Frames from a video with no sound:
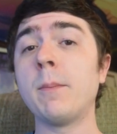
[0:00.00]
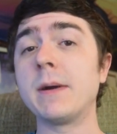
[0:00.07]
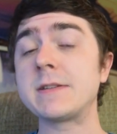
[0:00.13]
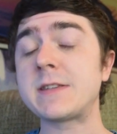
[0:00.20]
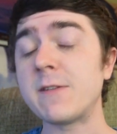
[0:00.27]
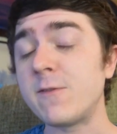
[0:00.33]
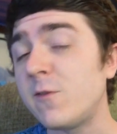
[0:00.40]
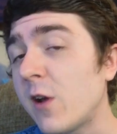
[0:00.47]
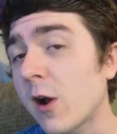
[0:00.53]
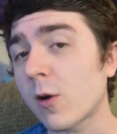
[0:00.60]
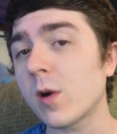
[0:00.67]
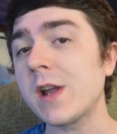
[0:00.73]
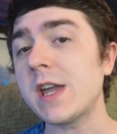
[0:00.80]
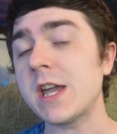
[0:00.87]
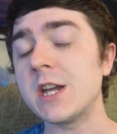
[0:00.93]
but it's a
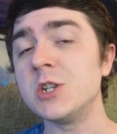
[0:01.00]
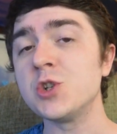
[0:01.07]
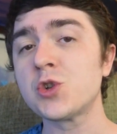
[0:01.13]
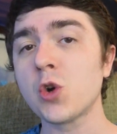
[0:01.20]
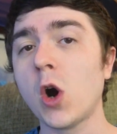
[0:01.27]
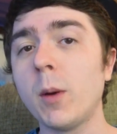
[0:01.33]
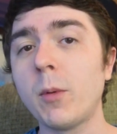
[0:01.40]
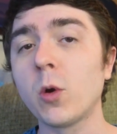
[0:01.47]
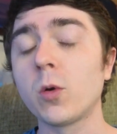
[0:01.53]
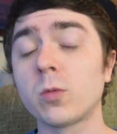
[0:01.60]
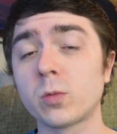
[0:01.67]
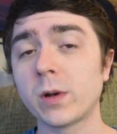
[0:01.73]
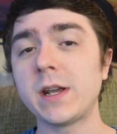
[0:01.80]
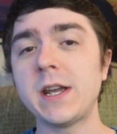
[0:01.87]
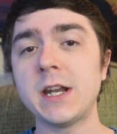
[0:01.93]
very enjoyable
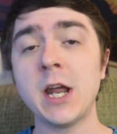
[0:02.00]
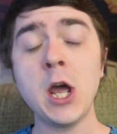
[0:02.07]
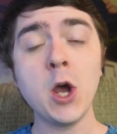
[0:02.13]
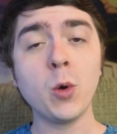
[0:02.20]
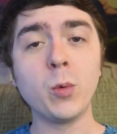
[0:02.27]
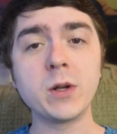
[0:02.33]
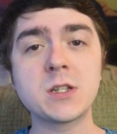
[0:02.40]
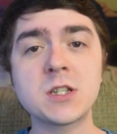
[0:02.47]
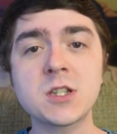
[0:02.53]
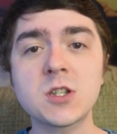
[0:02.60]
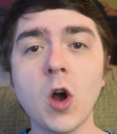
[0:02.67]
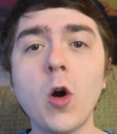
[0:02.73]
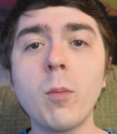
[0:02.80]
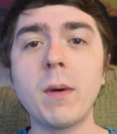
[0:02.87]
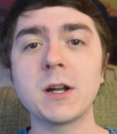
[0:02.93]
read with
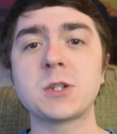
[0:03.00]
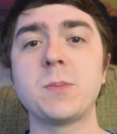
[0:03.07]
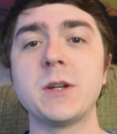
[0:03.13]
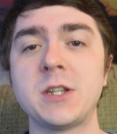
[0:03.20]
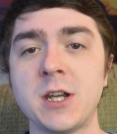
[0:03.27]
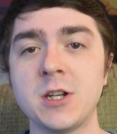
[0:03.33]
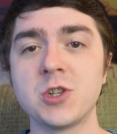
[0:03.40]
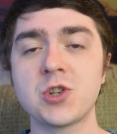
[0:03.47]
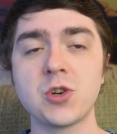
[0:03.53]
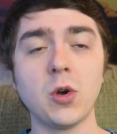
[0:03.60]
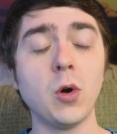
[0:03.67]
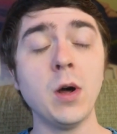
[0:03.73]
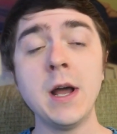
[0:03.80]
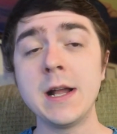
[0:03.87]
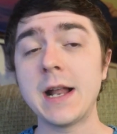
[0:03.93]
so much
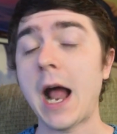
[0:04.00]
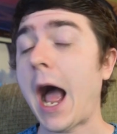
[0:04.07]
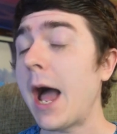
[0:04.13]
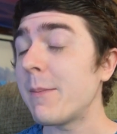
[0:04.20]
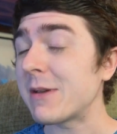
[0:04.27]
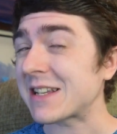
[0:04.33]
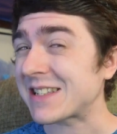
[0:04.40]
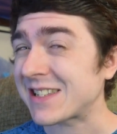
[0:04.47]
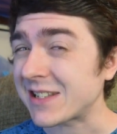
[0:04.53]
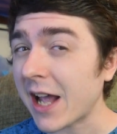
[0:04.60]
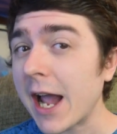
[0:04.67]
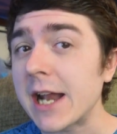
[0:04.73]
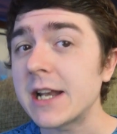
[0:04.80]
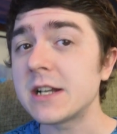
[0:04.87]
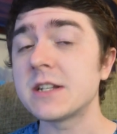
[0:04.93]
potential that I'm
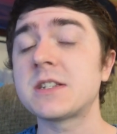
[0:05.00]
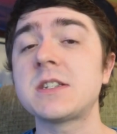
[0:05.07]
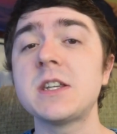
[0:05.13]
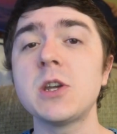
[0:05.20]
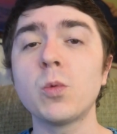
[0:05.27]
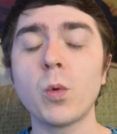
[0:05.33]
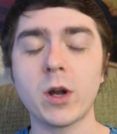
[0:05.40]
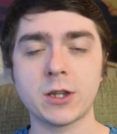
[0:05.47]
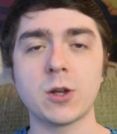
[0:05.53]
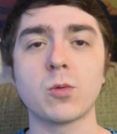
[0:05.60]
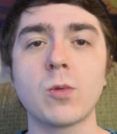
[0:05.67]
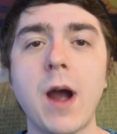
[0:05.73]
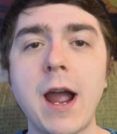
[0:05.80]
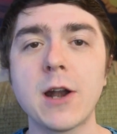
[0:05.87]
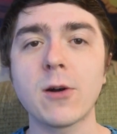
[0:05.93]
excited to see what the
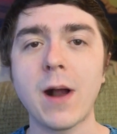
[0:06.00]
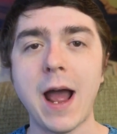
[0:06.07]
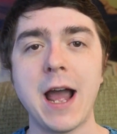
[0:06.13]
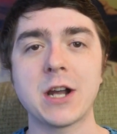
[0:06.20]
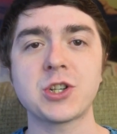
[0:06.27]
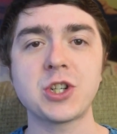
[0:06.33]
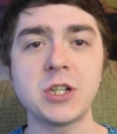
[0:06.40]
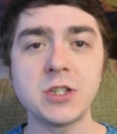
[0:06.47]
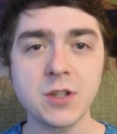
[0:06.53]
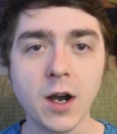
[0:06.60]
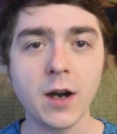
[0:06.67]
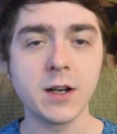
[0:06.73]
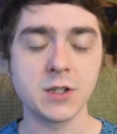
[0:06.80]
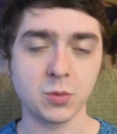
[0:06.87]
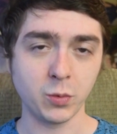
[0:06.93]
writer actually
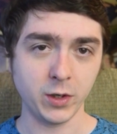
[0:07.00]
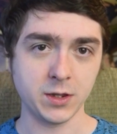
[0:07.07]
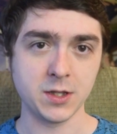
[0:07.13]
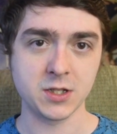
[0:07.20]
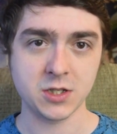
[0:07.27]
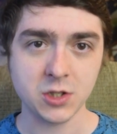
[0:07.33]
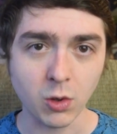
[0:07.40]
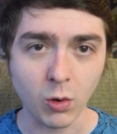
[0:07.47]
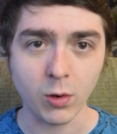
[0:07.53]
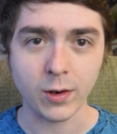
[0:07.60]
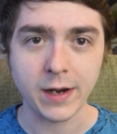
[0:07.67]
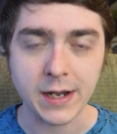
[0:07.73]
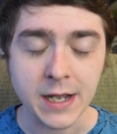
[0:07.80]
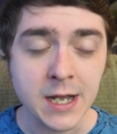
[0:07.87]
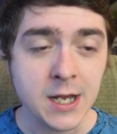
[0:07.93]
does with the
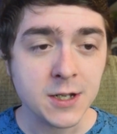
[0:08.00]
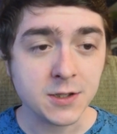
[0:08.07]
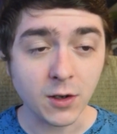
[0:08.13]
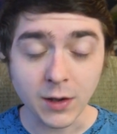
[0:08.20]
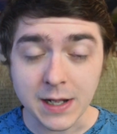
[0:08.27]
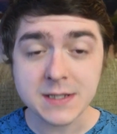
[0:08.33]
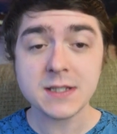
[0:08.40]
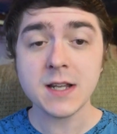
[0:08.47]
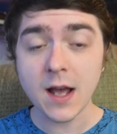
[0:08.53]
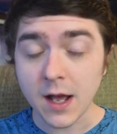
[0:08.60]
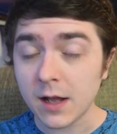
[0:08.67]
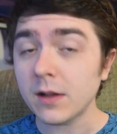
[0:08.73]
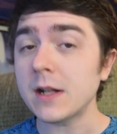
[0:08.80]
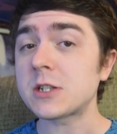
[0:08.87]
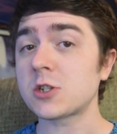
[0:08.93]
story. So let's
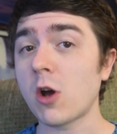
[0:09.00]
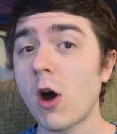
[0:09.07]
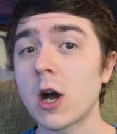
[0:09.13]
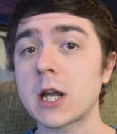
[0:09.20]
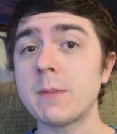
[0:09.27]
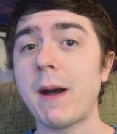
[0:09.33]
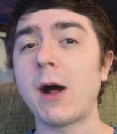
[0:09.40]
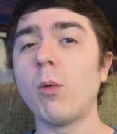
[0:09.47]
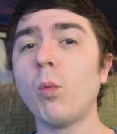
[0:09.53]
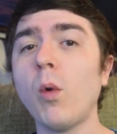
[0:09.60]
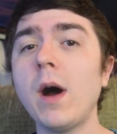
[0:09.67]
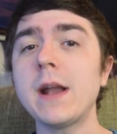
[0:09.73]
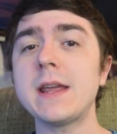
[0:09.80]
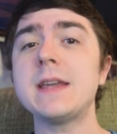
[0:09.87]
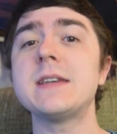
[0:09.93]
uh, let's talk about
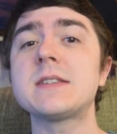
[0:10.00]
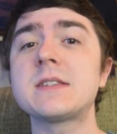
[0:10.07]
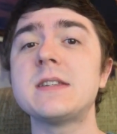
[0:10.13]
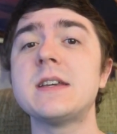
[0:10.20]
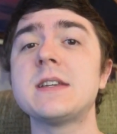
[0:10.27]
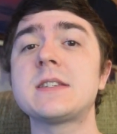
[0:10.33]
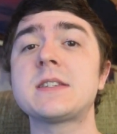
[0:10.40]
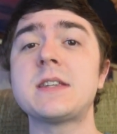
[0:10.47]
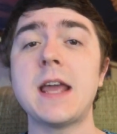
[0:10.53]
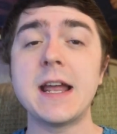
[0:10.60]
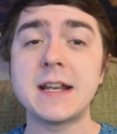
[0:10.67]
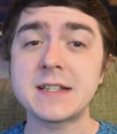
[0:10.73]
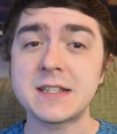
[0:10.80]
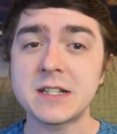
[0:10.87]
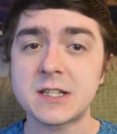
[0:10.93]
what is this,
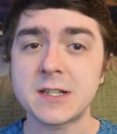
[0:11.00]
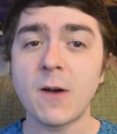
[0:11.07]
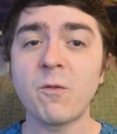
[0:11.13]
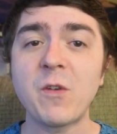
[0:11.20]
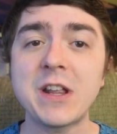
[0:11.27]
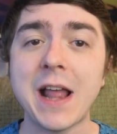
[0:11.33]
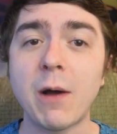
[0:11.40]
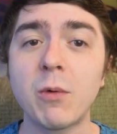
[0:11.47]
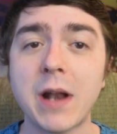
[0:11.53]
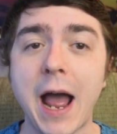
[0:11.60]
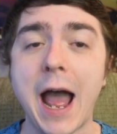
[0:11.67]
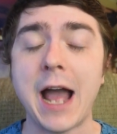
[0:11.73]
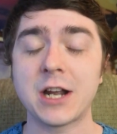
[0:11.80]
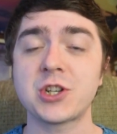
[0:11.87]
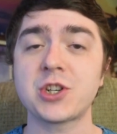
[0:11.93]
and is it something that would
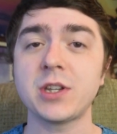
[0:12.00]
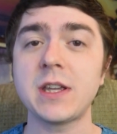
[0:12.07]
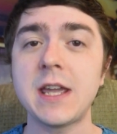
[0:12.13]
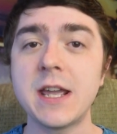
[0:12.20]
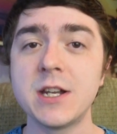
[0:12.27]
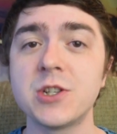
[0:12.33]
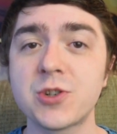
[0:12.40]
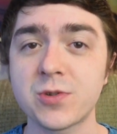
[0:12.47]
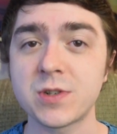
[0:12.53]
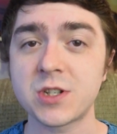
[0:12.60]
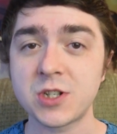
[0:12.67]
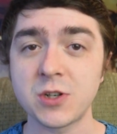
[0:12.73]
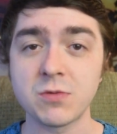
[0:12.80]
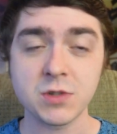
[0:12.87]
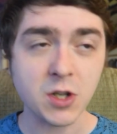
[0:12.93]
actually
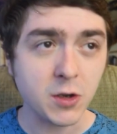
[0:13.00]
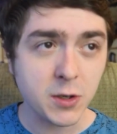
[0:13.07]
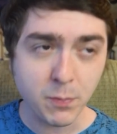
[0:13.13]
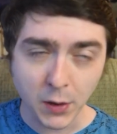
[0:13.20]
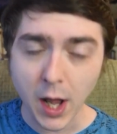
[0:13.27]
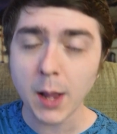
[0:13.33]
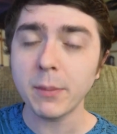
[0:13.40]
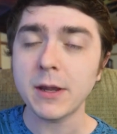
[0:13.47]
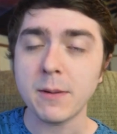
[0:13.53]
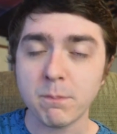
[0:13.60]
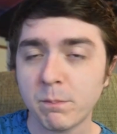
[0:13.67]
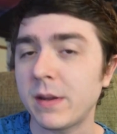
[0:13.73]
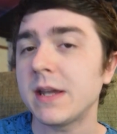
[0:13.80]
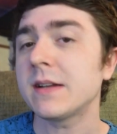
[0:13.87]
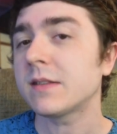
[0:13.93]
interest you? So you probably
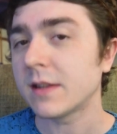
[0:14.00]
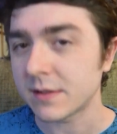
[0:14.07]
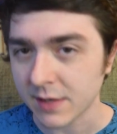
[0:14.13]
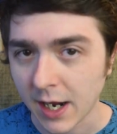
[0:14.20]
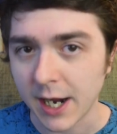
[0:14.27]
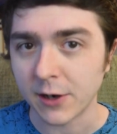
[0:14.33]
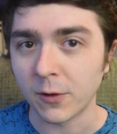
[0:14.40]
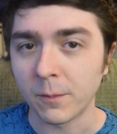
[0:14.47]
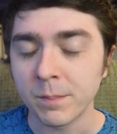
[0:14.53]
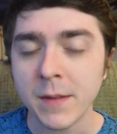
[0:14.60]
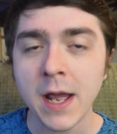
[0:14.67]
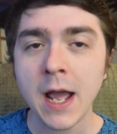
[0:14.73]
peeked the title.